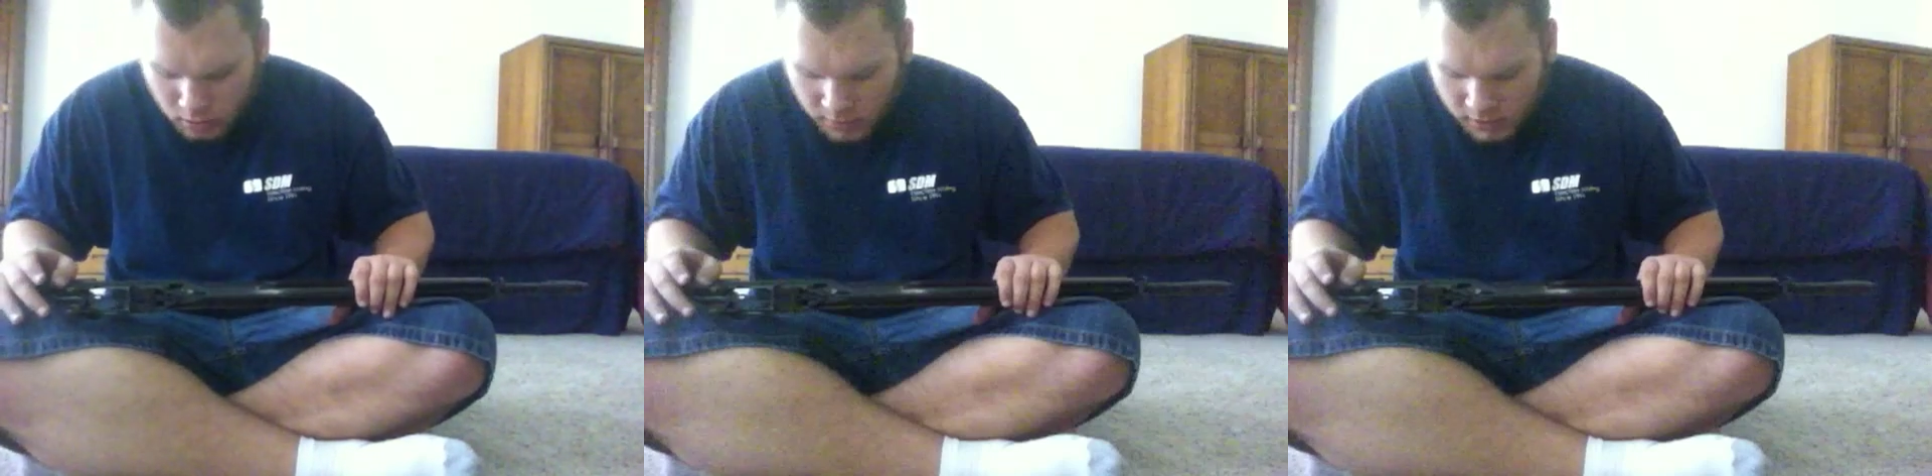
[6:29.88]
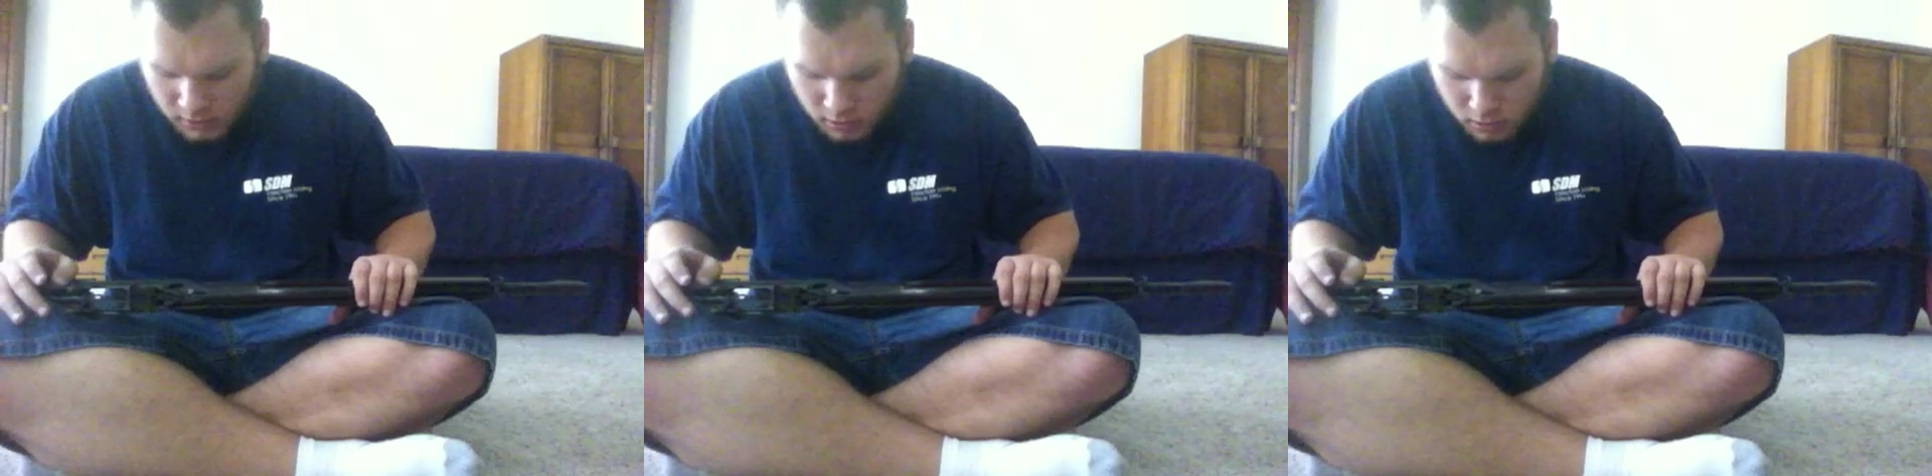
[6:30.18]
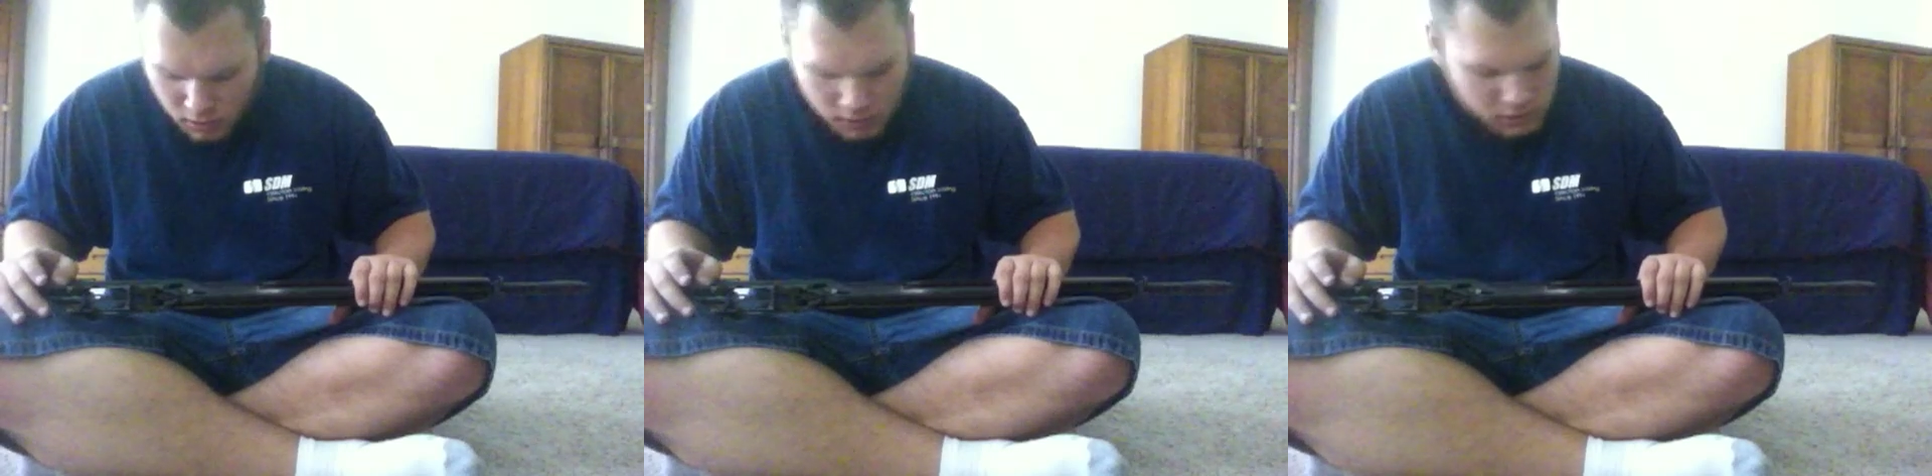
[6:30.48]
be
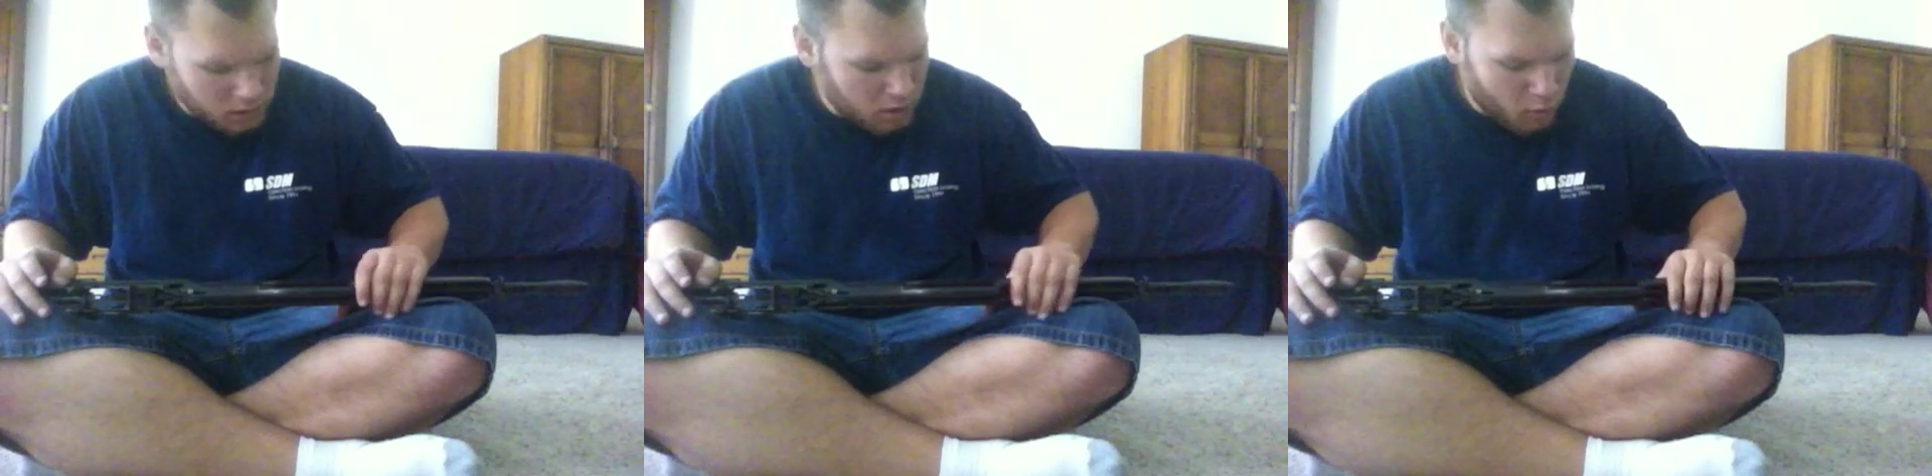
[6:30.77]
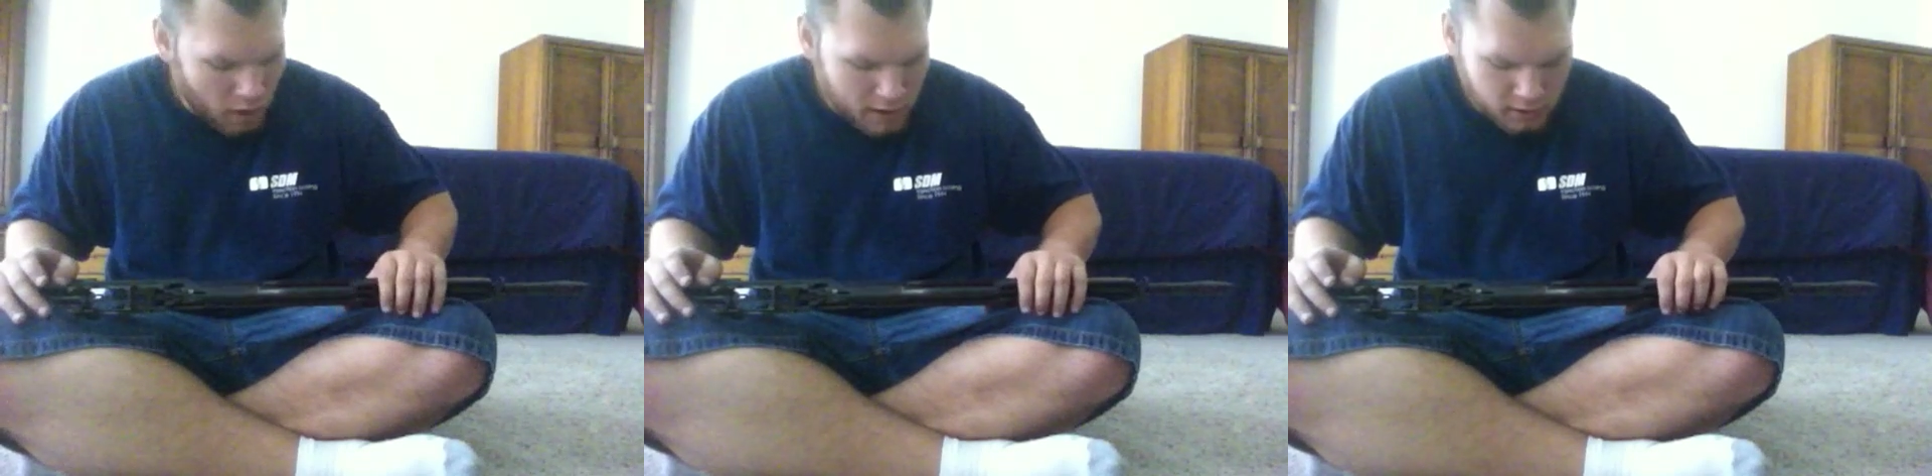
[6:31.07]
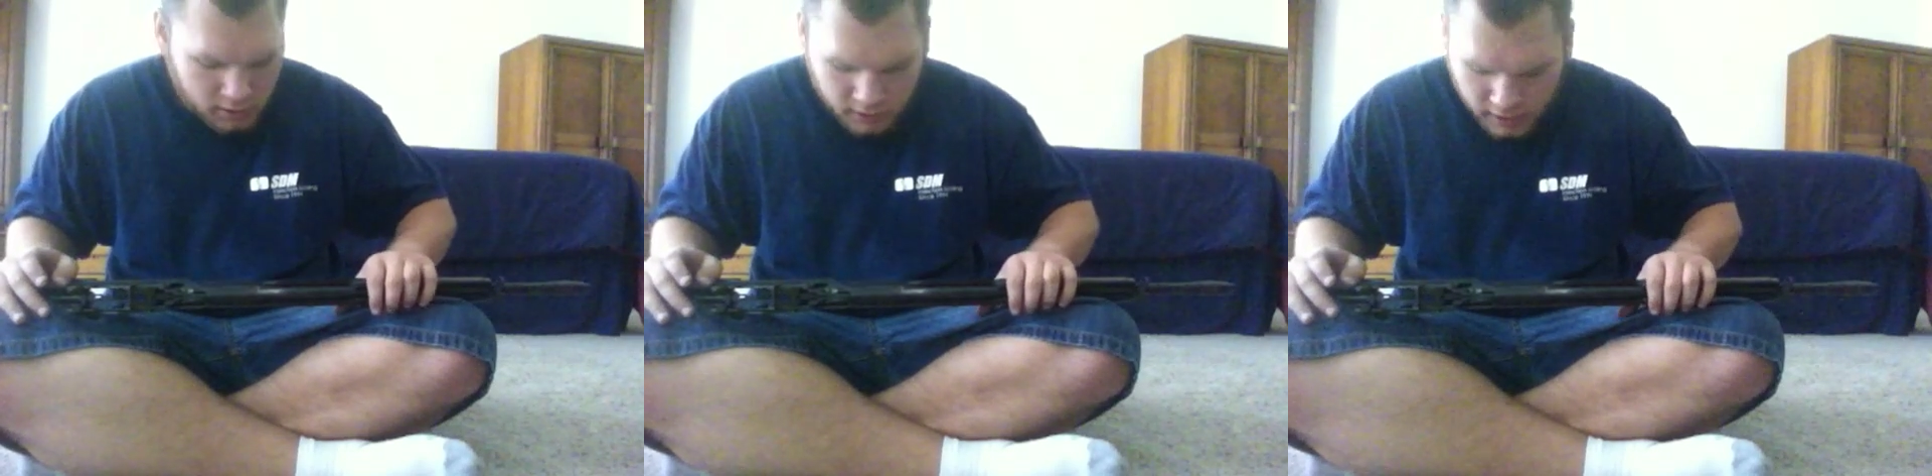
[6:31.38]
a quieter
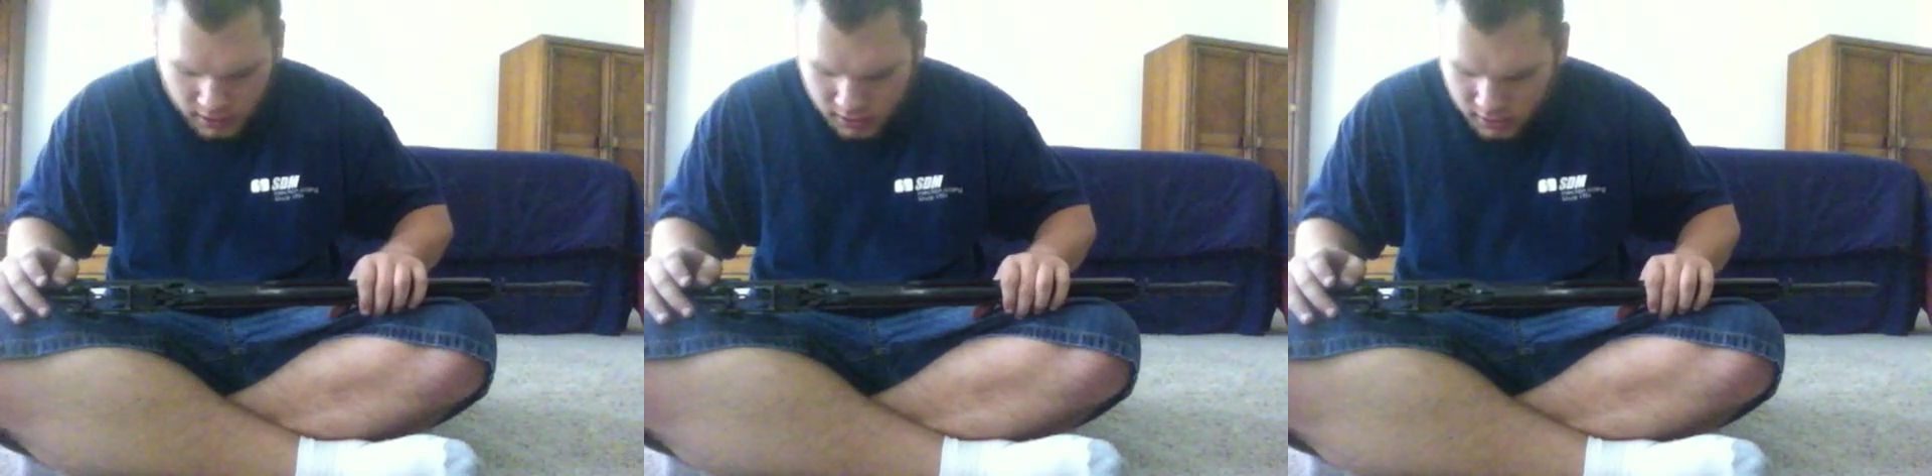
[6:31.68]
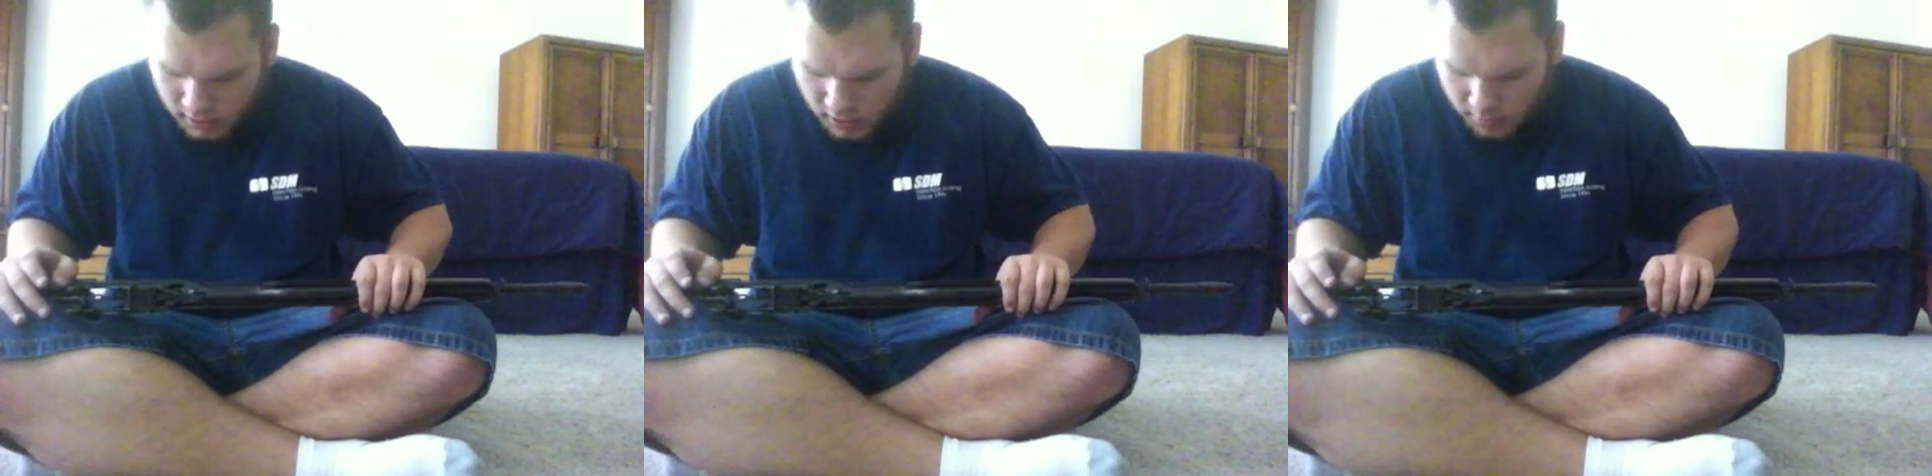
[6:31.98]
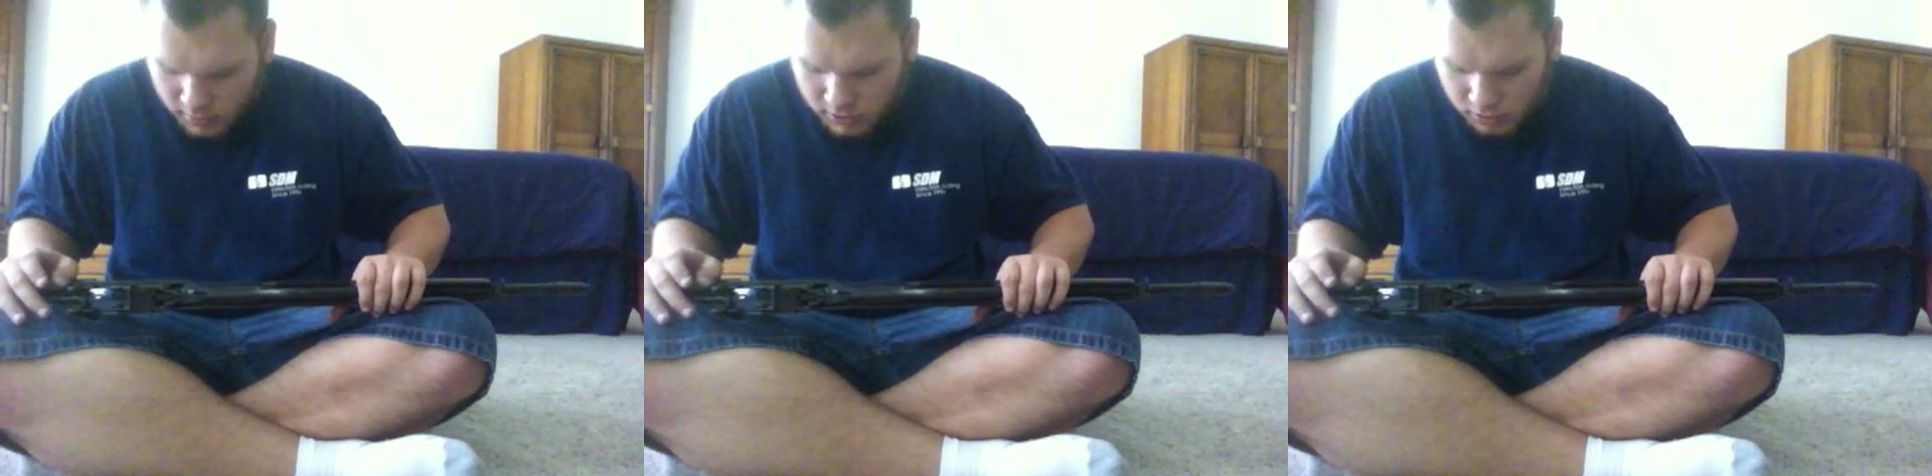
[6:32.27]
click,
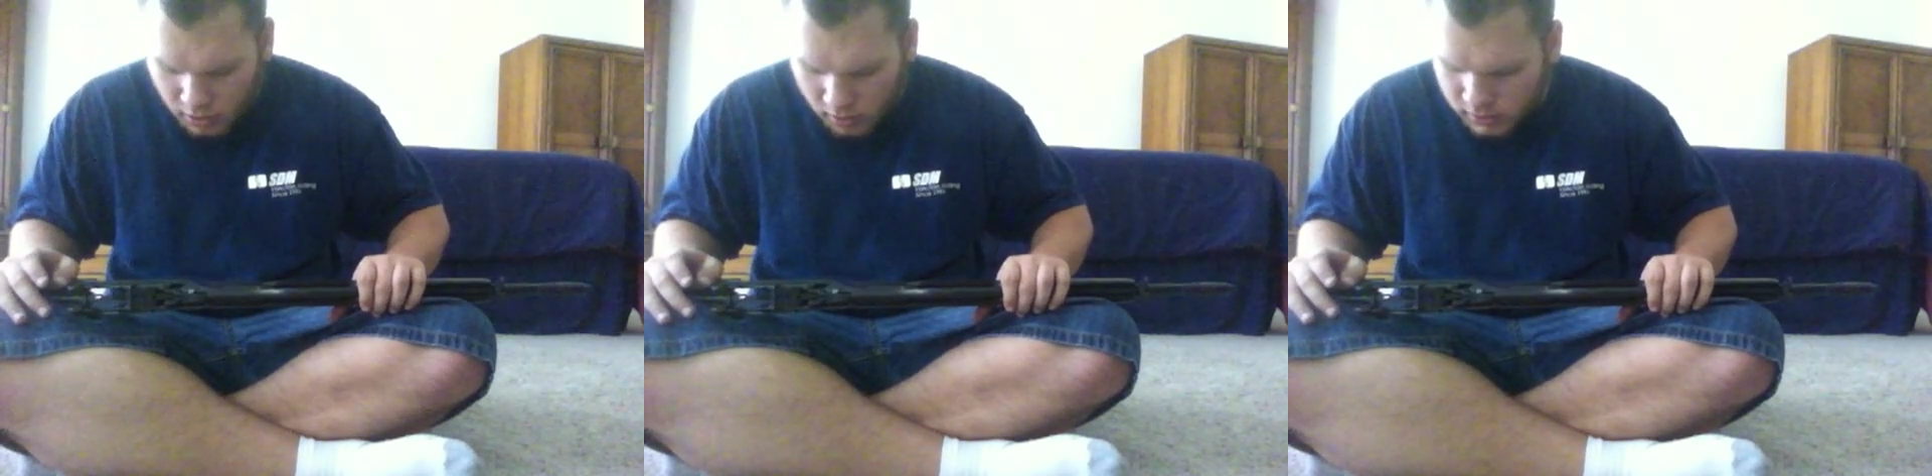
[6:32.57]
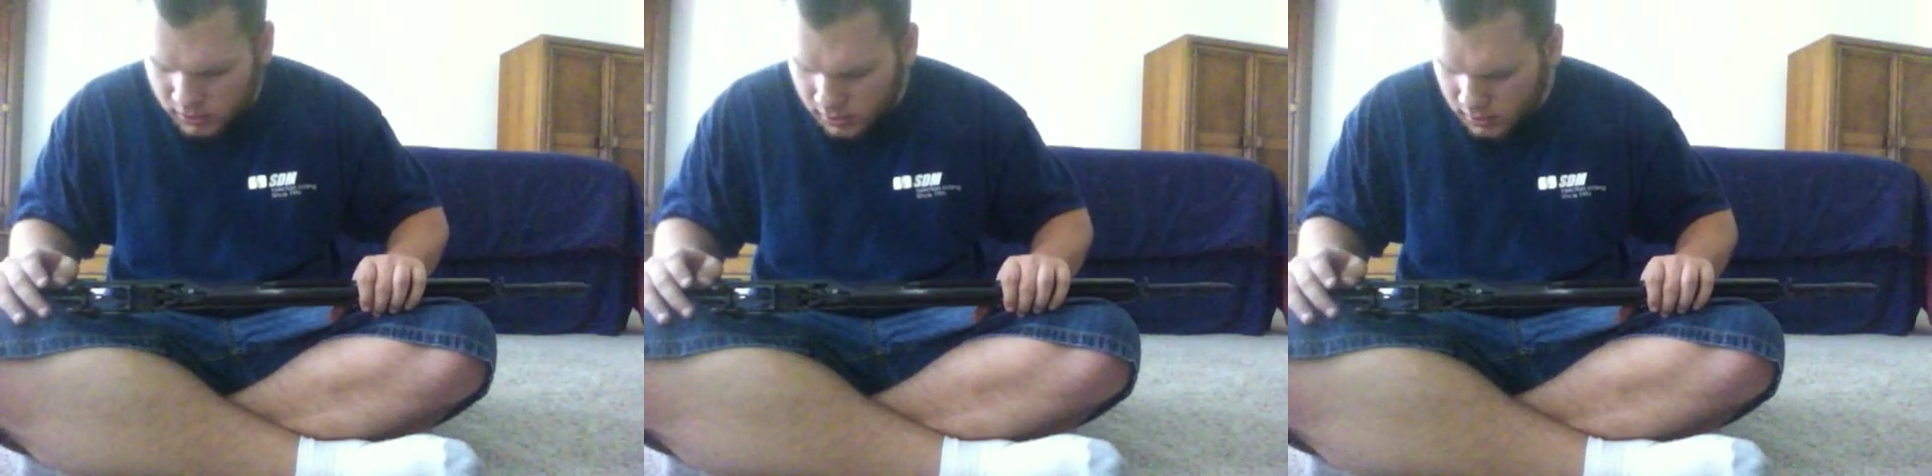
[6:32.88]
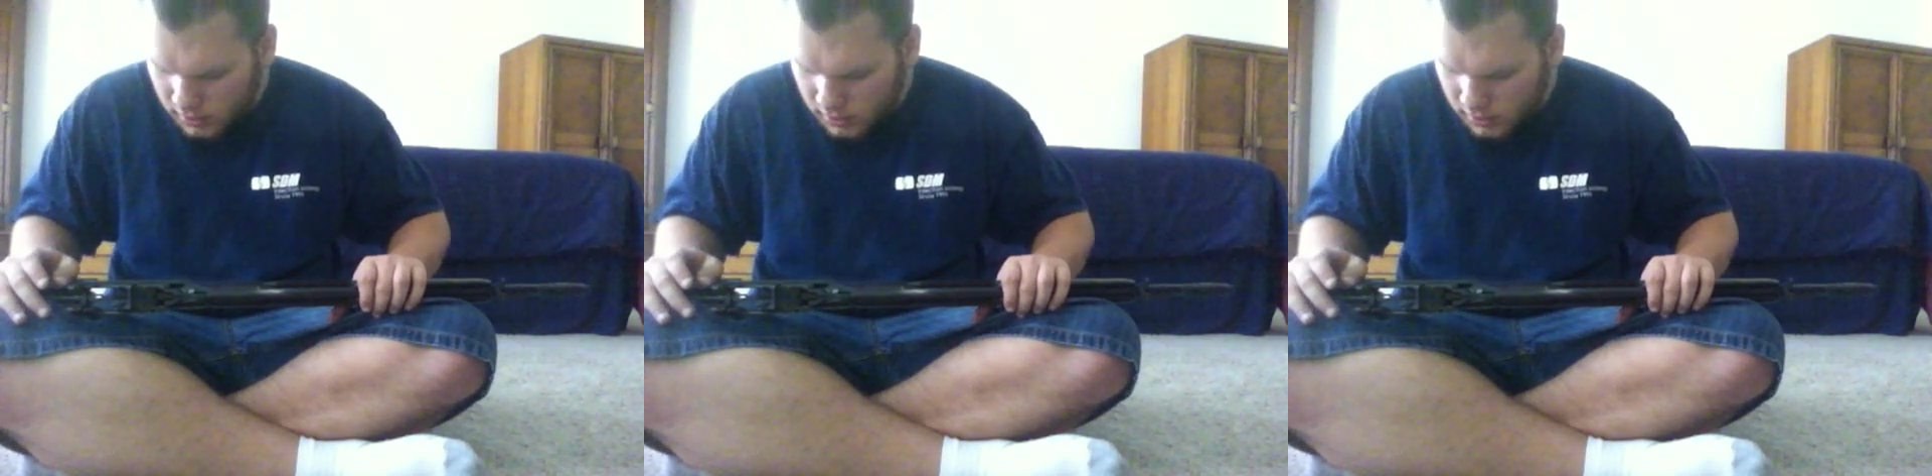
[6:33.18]
but you'll notice it.